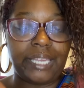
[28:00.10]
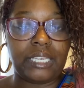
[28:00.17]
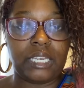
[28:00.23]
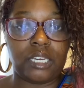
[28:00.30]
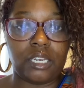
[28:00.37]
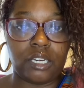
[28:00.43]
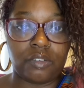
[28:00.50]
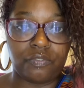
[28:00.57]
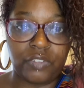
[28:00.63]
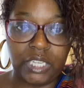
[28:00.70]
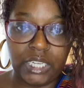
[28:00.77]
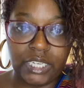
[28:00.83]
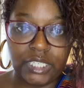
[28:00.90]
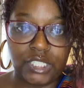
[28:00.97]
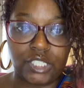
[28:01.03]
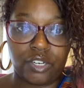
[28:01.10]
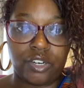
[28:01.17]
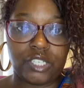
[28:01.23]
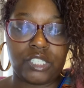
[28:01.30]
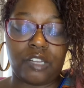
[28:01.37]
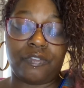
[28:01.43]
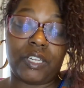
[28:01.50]
getting a visa
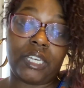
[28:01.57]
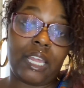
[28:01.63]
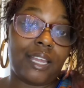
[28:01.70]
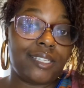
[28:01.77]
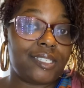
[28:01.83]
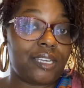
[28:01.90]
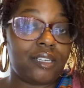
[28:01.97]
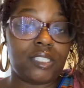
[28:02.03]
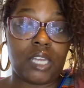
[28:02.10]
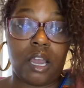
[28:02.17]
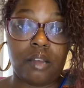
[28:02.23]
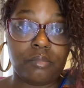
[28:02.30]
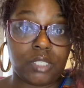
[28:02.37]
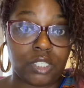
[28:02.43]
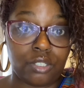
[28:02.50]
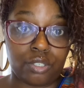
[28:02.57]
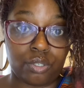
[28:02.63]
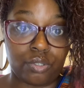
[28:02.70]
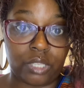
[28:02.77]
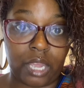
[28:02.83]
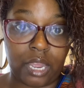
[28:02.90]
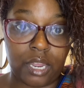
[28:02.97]
and stuff like that, it takes time to do
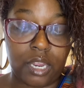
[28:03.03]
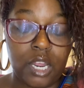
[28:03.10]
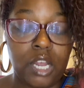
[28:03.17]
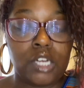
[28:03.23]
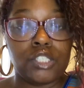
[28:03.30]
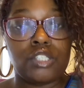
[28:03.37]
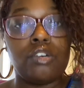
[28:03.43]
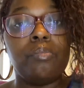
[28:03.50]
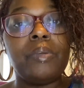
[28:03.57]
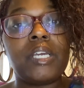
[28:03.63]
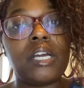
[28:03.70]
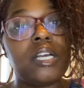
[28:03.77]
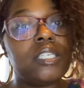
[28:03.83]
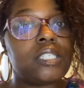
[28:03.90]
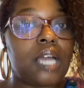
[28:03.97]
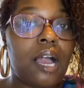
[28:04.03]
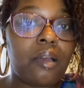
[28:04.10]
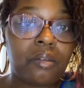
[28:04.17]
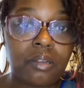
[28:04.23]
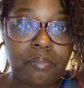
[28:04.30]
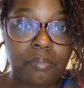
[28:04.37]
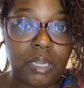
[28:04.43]
that. So because
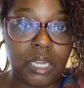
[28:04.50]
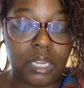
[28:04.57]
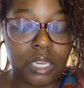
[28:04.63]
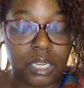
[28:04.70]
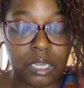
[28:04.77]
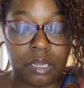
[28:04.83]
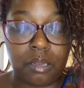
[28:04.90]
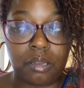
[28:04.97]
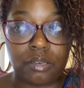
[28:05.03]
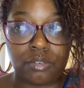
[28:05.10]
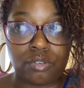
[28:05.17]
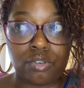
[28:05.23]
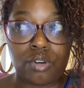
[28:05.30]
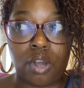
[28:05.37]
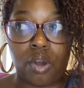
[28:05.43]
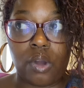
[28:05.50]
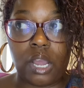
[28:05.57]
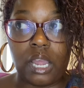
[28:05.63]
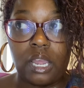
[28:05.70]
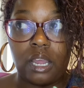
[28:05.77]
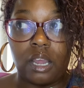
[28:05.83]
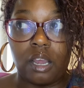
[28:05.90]
I'm
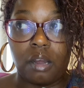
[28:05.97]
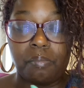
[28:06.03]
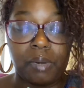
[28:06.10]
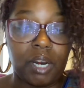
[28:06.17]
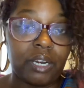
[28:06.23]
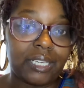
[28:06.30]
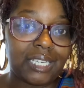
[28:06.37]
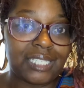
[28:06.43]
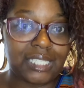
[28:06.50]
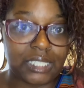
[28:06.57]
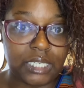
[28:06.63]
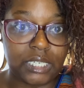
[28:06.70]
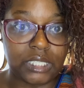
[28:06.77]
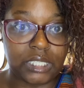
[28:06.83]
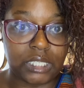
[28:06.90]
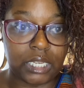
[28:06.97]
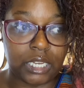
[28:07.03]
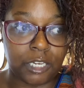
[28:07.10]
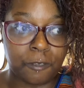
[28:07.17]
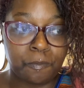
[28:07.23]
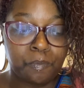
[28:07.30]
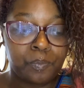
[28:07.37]
American
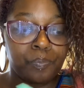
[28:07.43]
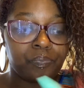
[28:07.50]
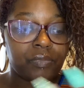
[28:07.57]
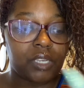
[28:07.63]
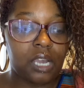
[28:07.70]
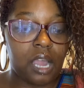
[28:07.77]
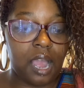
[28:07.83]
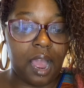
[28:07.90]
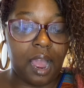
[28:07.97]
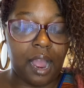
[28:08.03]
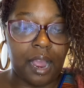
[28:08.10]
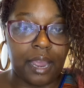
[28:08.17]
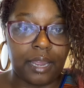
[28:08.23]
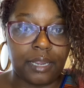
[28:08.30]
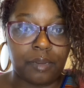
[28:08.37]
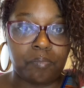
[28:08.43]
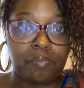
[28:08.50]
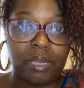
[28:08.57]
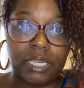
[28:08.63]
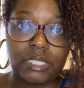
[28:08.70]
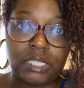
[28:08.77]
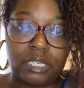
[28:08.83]
citizen, I
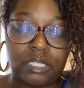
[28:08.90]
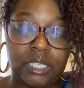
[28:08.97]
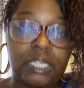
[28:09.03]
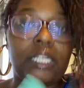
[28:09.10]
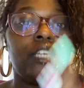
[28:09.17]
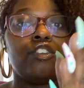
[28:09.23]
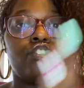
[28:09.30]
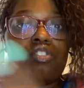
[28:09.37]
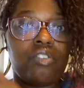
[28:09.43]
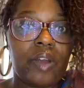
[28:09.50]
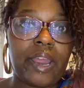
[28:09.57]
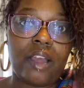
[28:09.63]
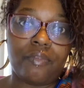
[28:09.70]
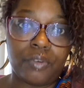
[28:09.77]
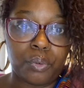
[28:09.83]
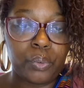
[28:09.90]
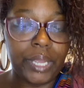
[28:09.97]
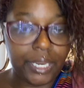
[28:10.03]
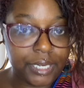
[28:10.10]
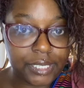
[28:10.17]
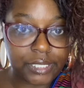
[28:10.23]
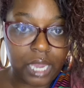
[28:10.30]
basically can travel
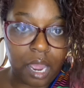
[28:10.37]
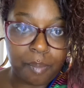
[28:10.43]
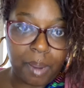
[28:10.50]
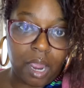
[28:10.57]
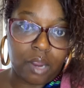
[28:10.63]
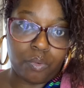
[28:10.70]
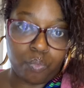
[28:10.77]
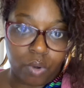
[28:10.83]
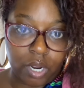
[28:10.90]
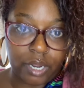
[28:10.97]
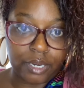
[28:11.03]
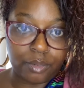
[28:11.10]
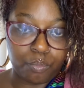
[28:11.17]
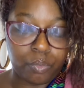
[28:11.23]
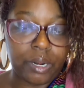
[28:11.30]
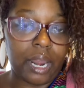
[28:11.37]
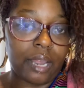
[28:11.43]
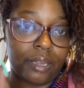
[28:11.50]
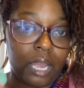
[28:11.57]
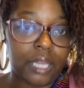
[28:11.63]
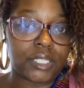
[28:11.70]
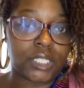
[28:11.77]
anytime I want when I
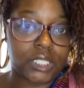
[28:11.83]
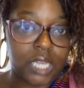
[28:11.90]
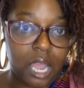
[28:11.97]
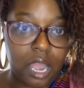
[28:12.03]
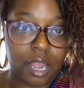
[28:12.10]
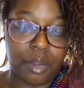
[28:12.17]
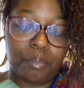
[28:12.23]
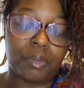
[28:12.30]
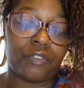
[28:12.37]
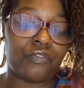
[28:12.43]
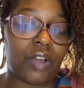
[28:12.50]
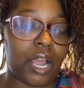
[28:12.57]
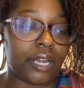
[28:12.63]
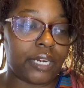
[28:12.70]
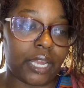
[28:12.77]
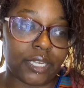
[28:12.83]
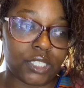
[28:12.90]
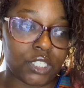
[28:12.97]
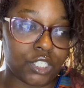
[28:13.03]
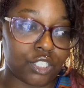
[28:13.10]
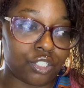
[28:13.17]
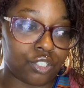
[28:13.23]
got the time and
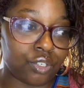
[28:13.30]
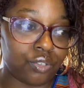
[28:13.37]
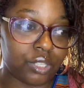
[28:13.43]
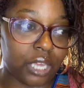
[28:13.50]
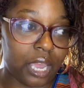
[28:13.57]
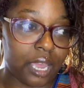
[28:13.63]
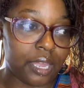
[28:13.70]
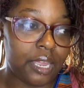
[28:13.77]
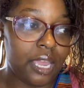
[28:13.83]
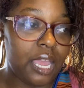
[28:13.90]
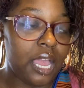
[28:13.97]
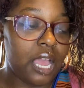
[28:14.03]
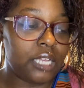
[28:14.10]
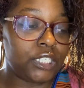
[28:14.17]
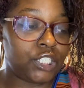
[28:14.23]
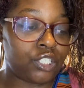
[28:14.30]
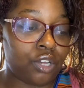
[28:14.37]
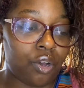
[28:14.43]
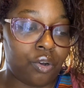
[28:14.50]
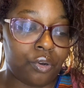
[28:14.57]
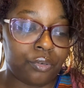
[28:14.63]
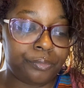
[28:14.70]
finances to do that.
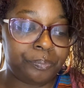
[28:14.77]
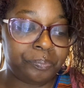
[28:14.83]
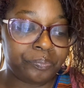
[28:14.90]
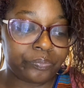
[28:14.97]
So